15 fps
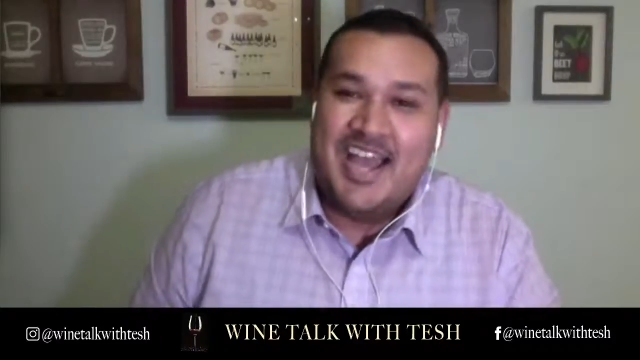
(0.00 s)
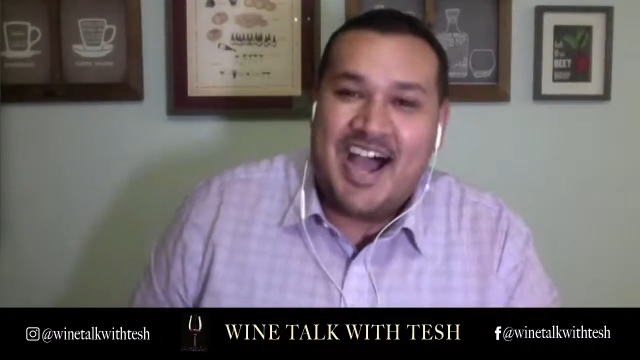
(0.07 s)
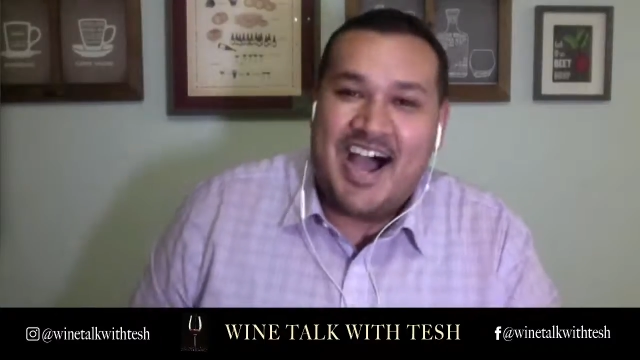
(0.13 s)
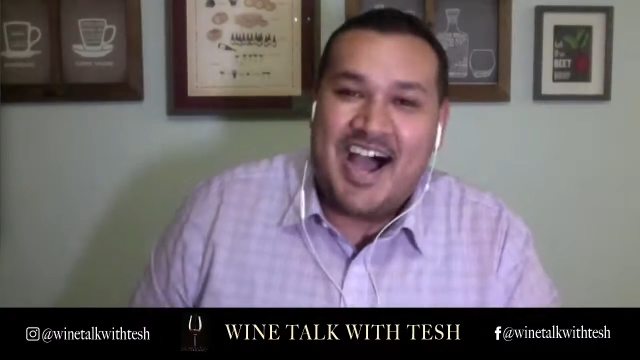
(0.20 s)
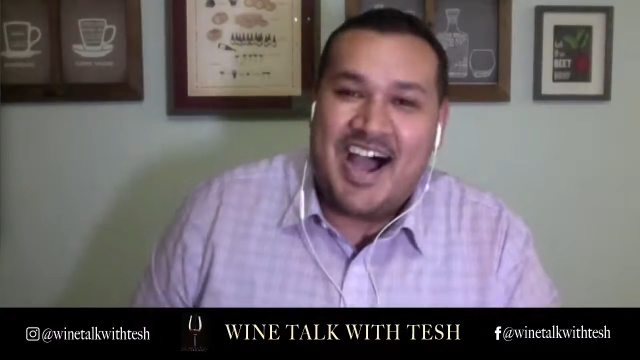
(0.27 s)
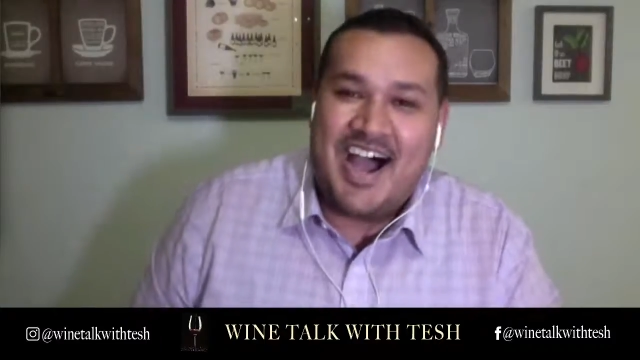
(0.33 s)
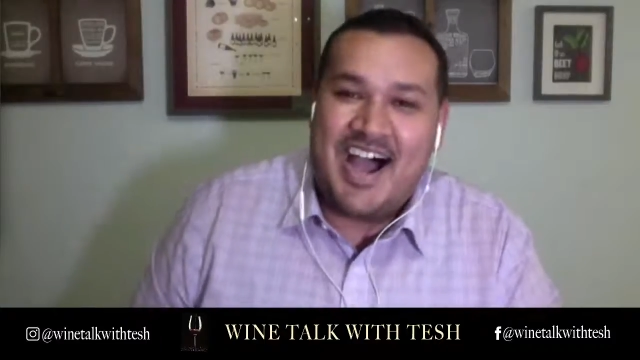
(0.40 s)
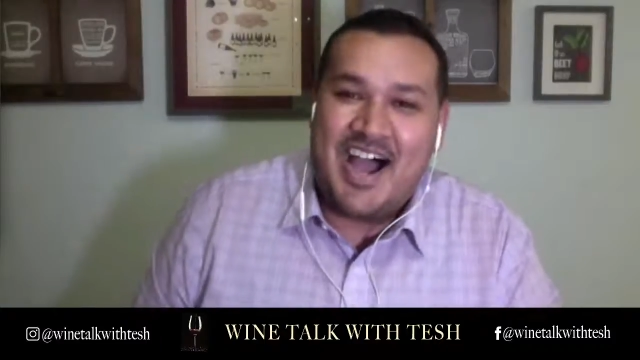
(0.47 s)

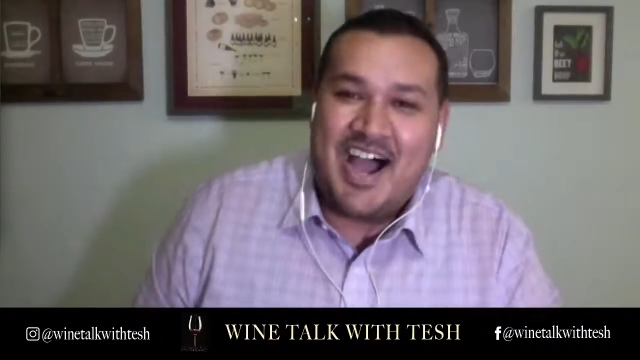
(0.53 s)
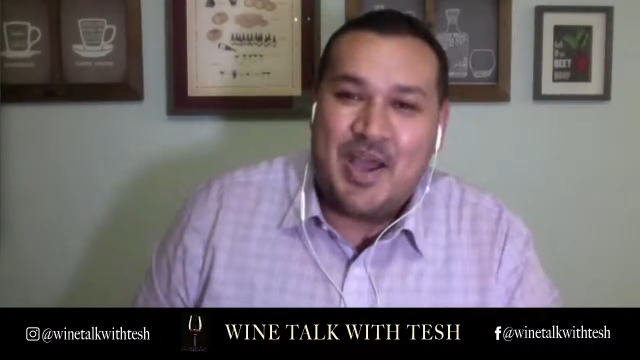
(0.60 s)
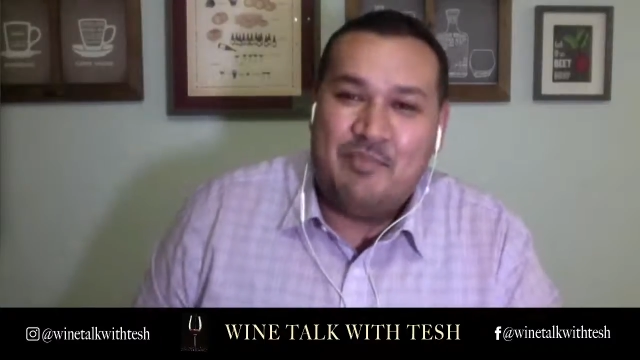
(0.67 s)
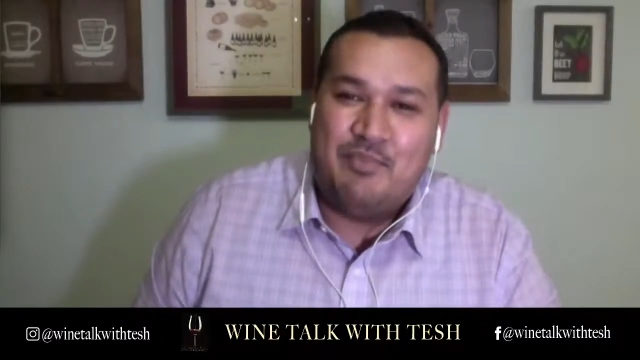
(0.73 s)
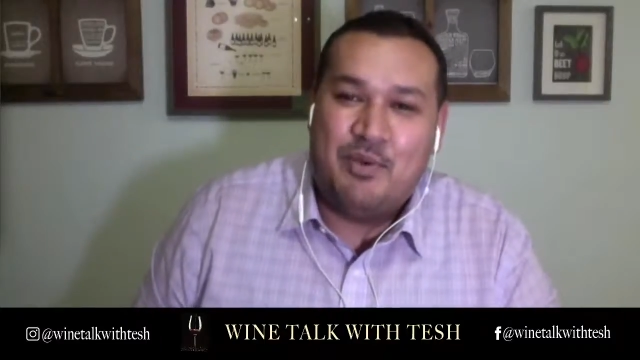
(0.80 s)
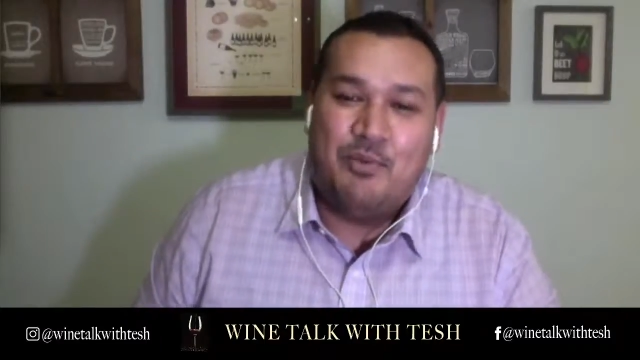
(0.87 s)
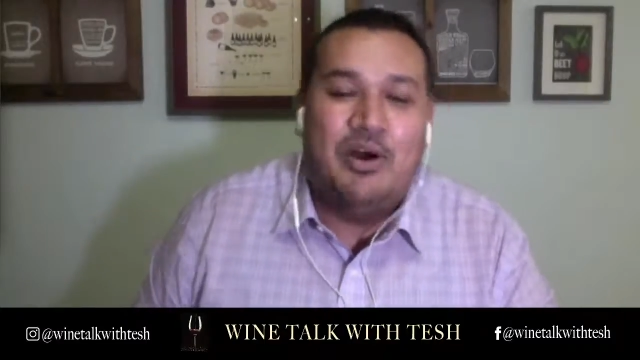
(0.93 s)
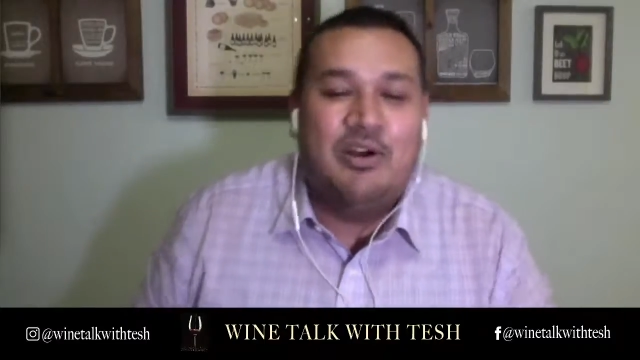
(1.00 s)

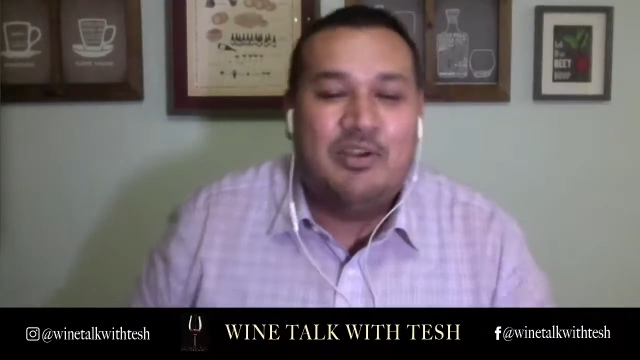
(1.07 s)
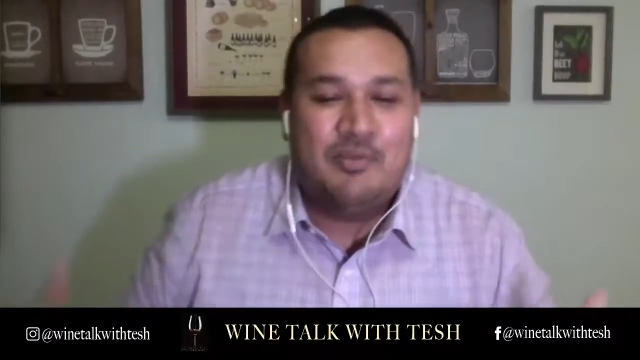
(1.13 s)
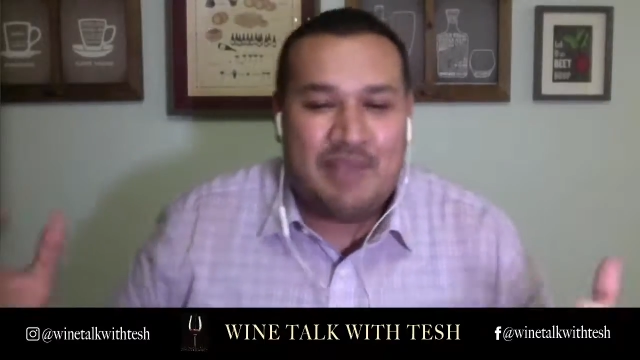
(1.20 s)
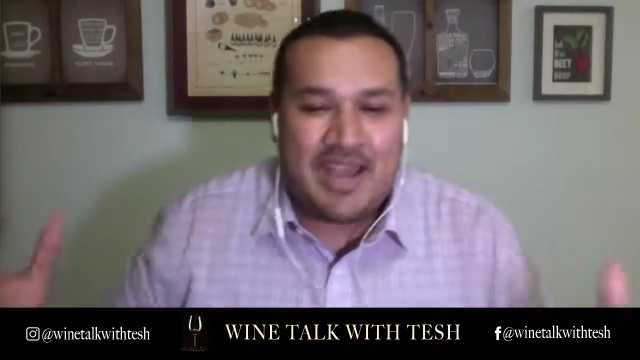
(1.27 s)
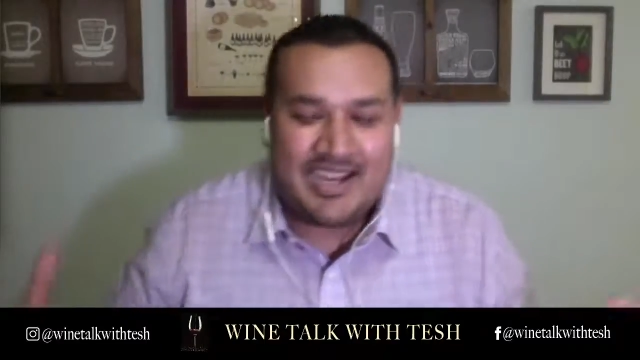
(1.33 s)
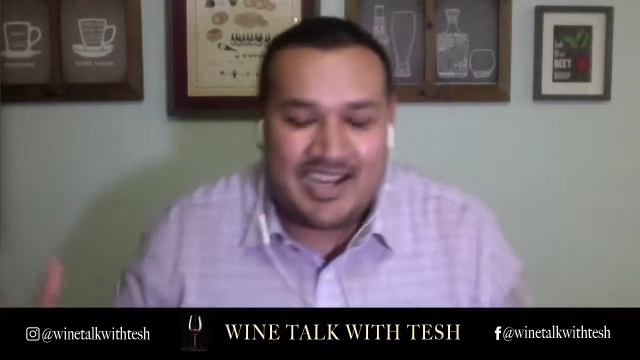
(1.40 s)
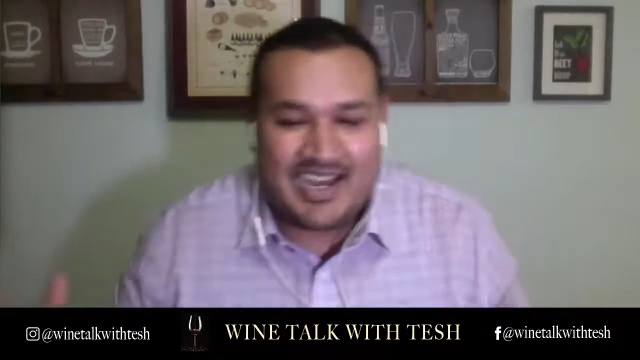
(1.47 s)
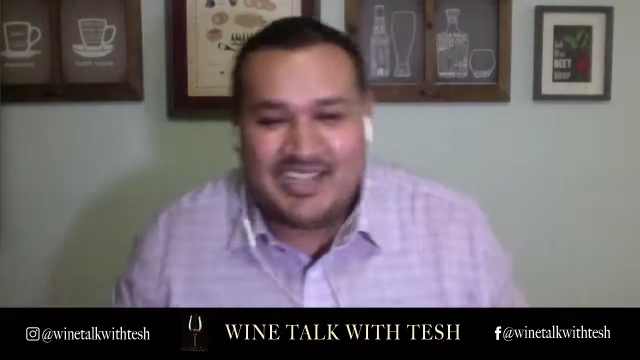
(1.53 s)
But welcome
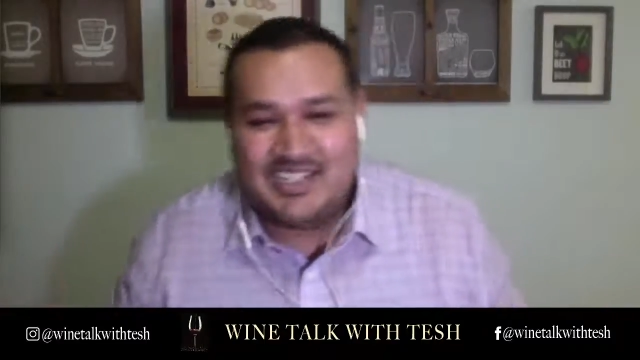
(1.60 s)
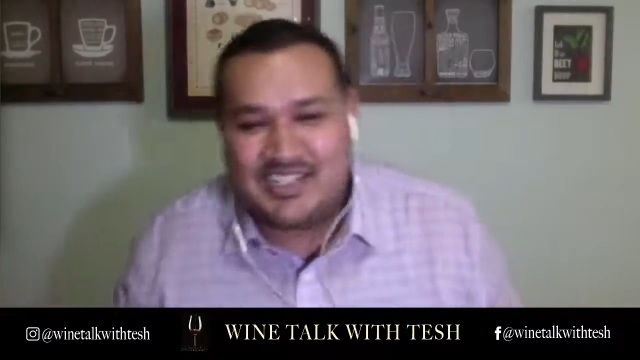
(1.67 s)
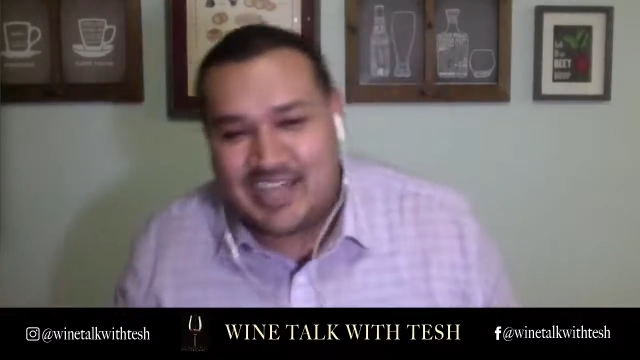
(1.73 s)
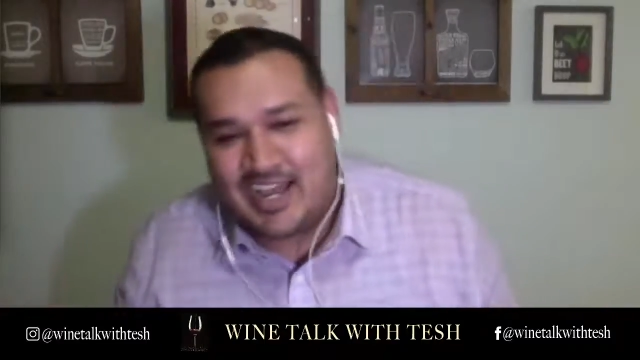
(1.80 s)
back, guys.